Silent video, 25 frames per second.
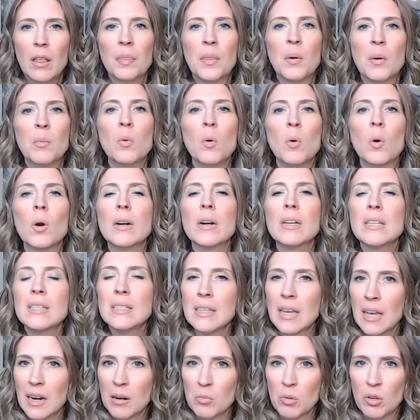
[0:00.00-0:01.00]
the
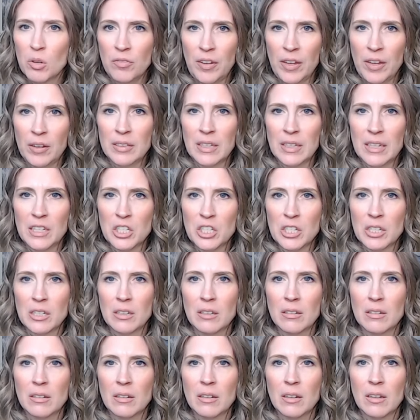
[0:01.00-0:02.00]
Morris Animal
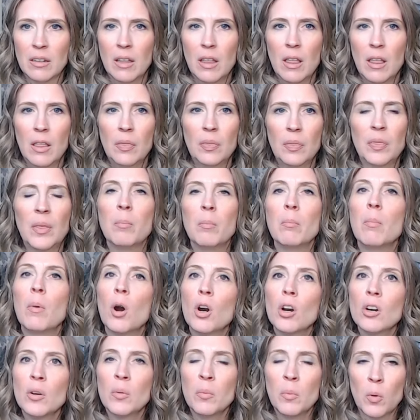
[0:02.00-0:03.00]
Foundation, the
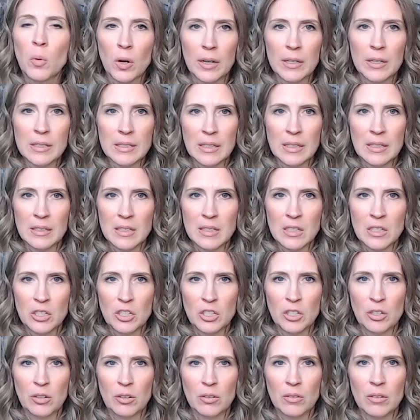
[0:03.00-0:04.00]
Mark Morris
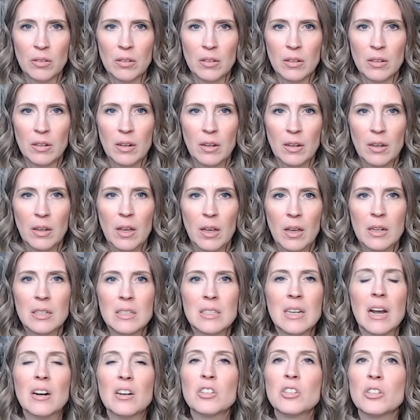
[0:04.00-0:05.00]
Institute,
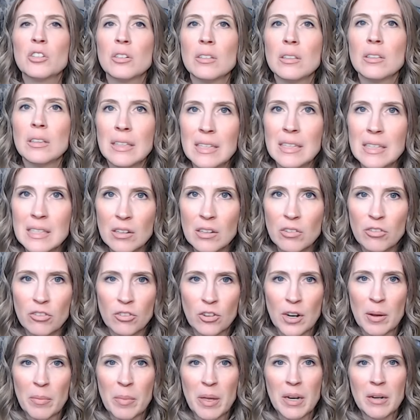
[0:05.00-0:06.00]
Dr. Lisa
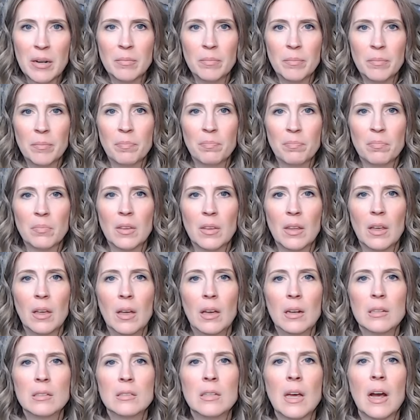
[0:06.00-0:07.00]
Freeman,
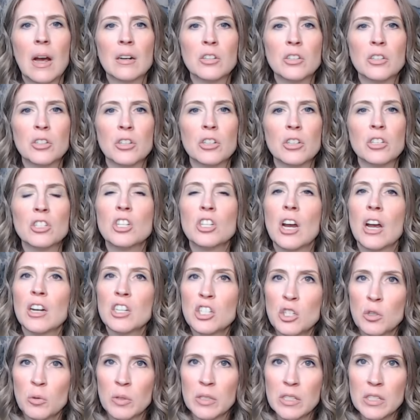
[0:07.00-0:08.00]
Dr.
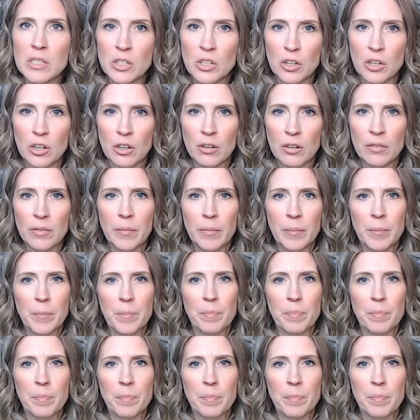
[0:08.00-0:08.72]
Joshua Stern,